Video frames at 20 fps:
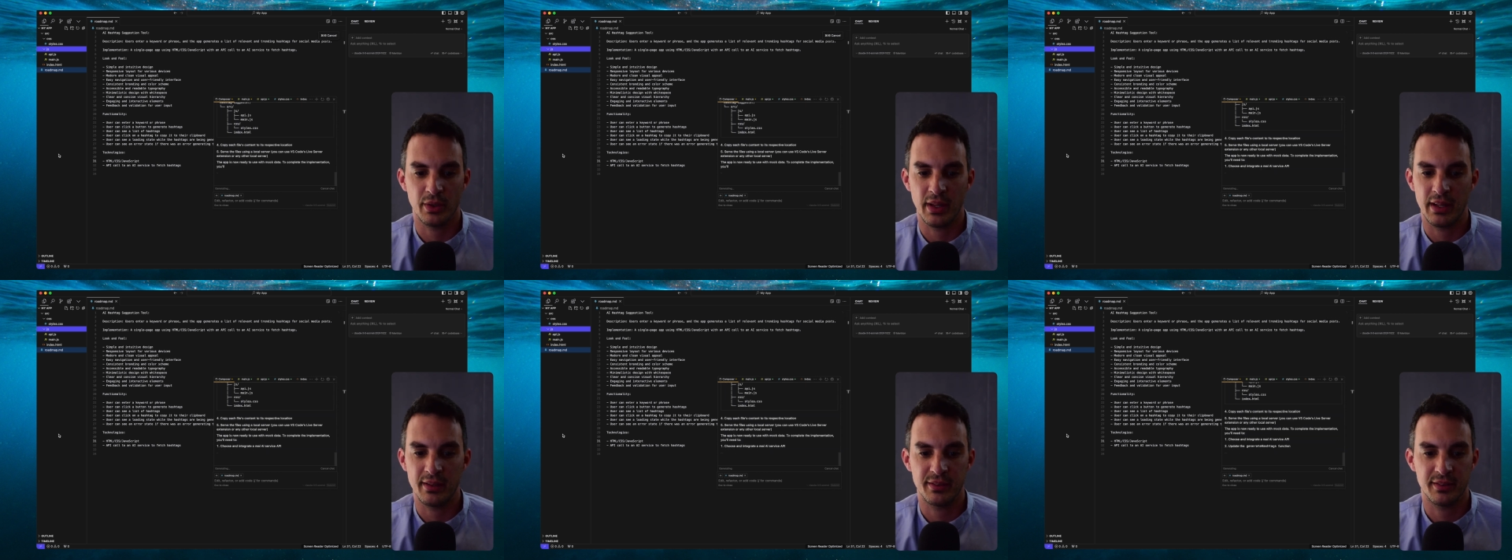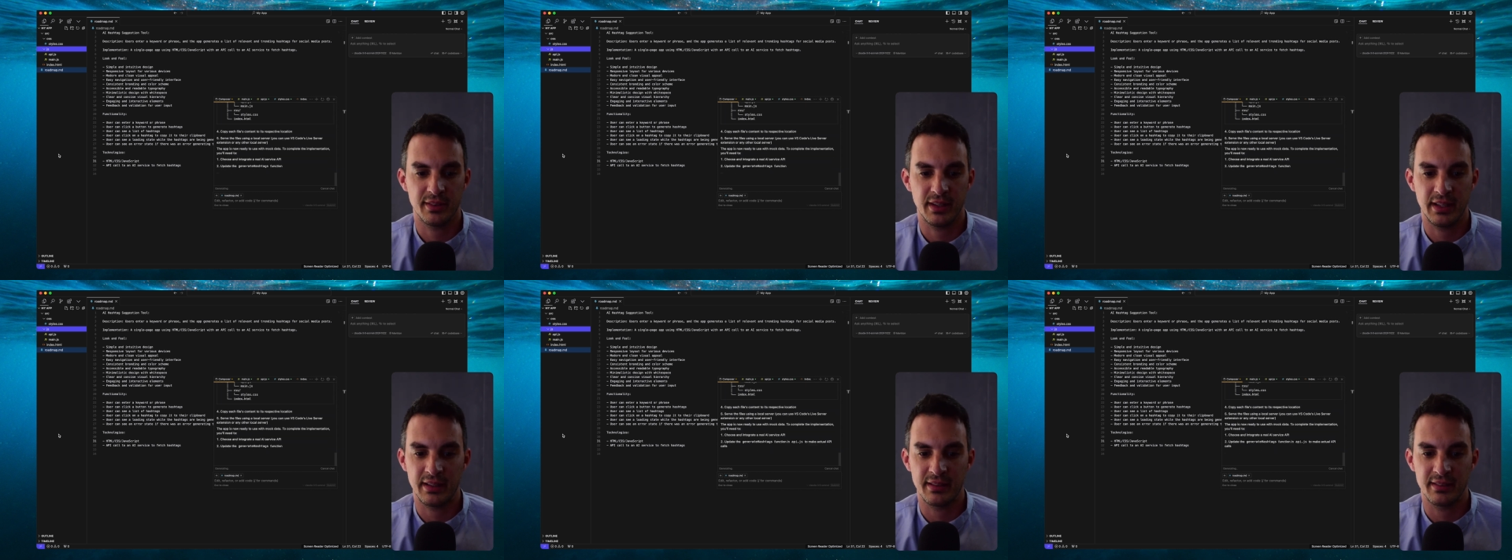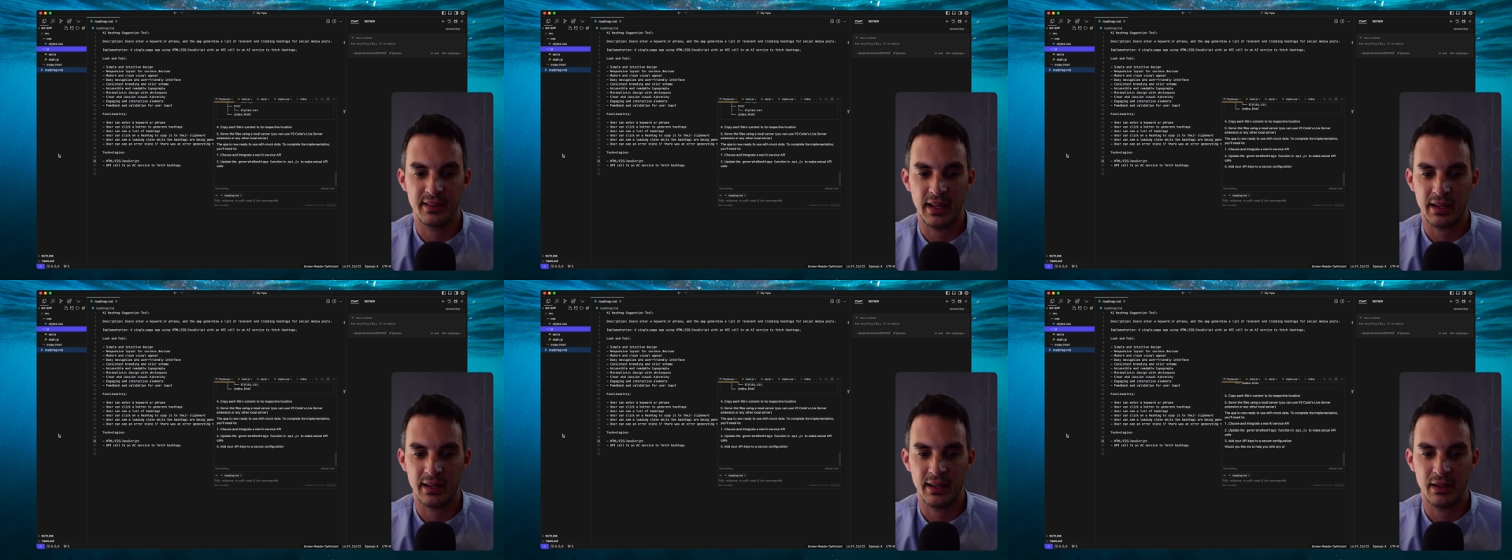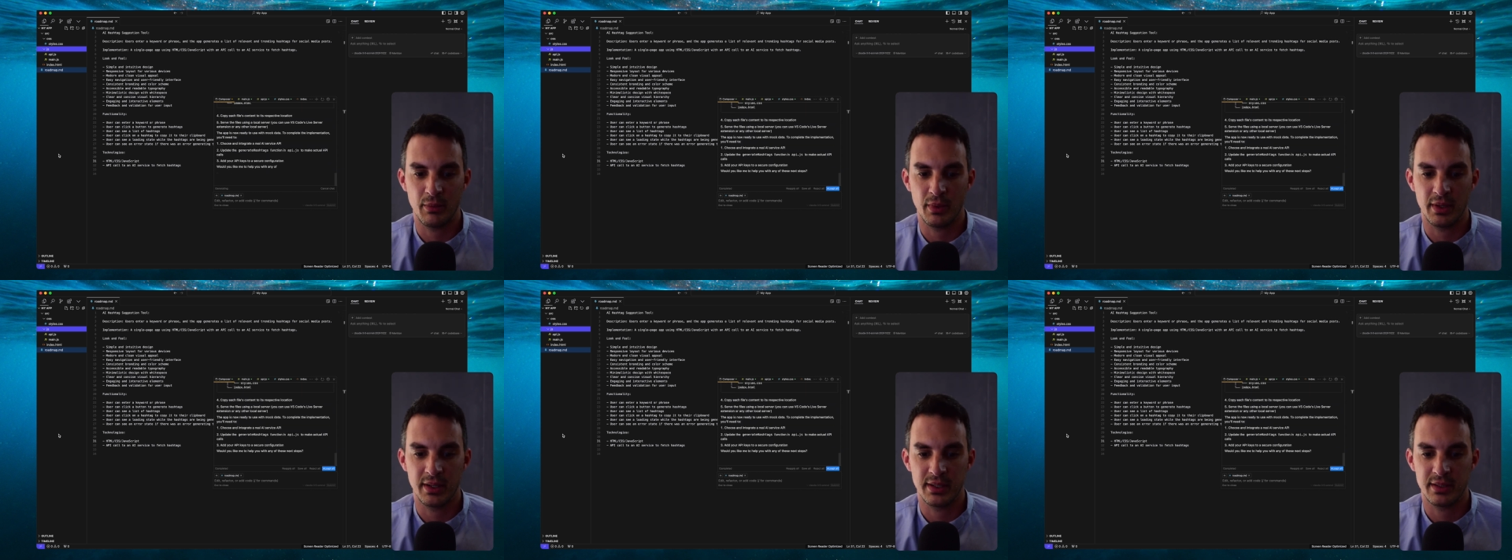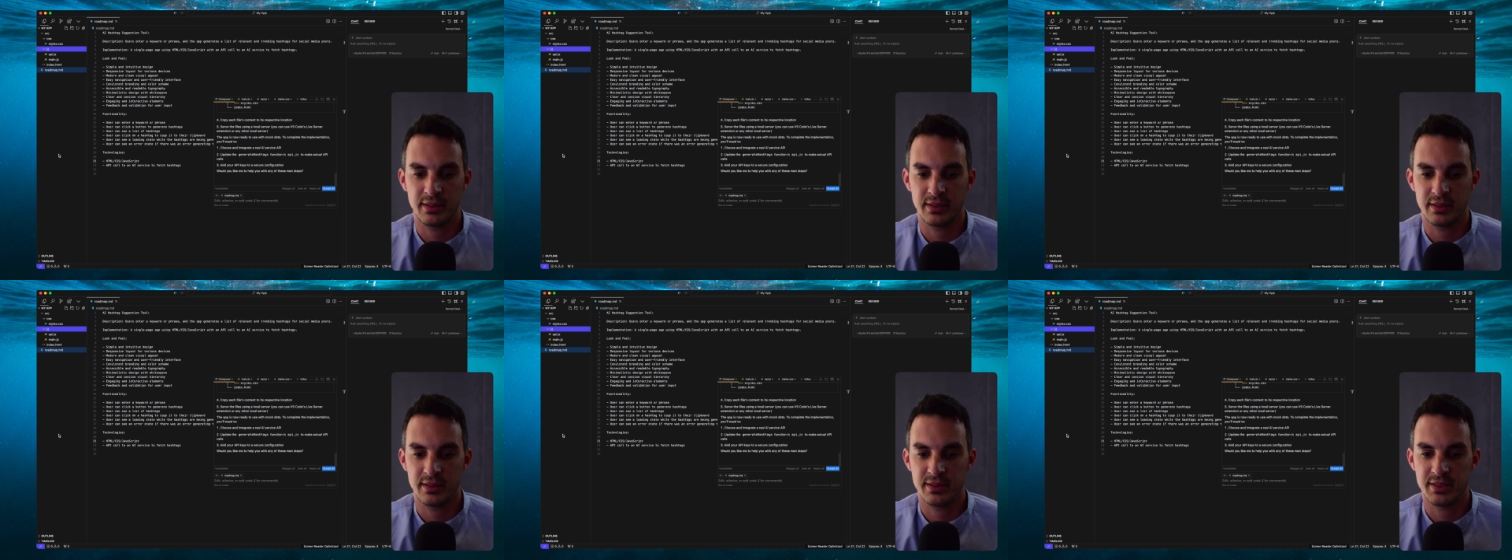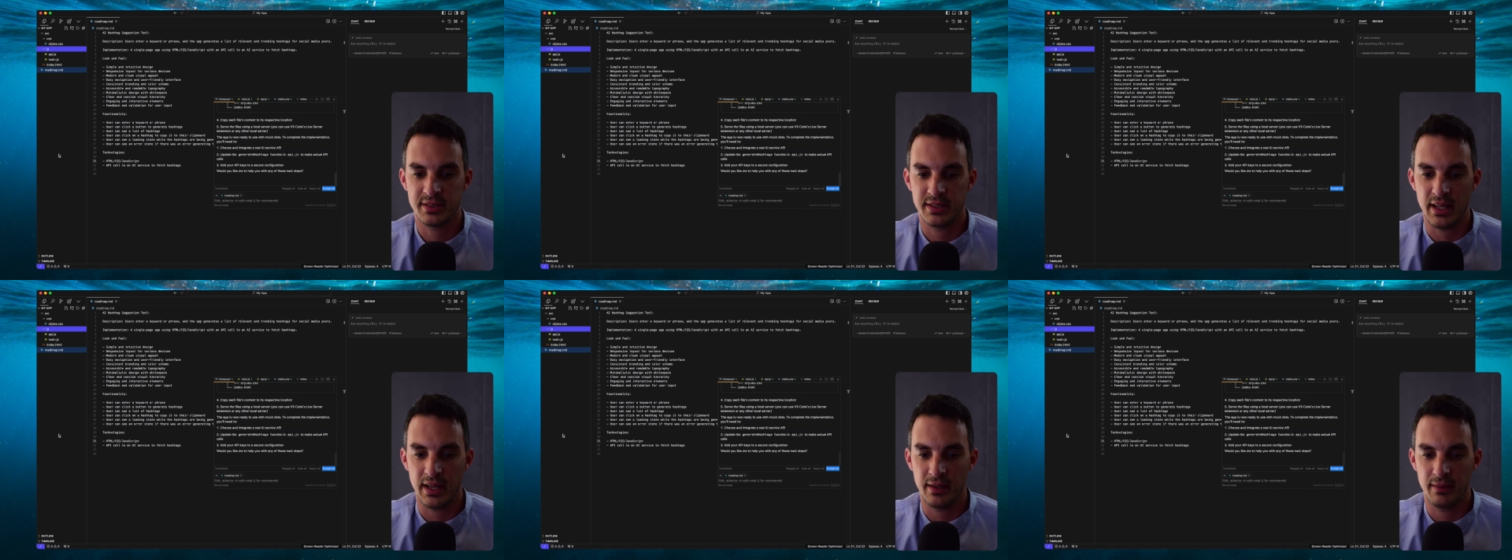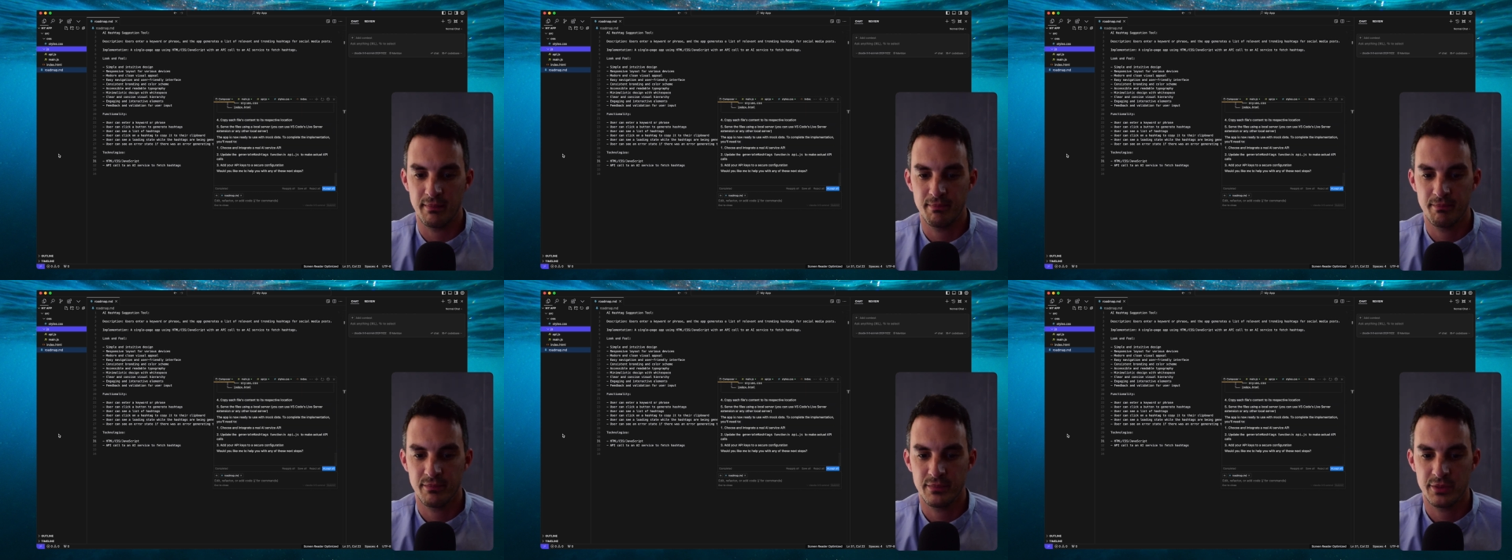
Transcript: us exactly what it's done.